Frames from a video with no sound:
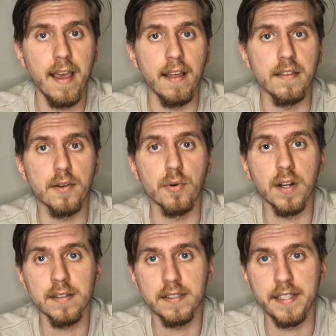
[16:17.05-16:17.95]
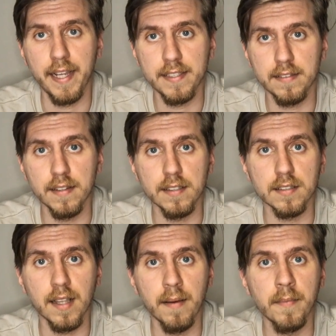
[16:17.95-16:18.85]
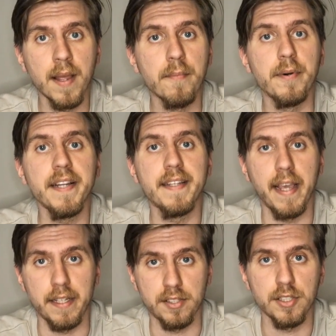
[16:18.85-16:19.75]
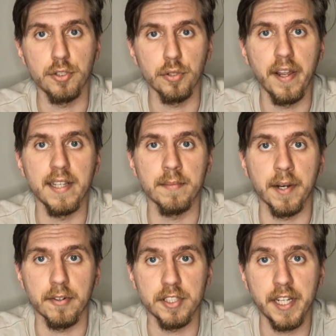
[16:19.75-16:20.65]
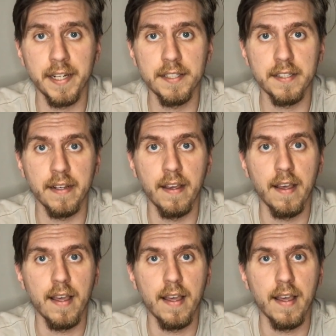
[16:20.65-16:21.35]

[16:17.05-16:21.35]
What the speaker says: and the Quran states that Islam predates Judaism and Christianity,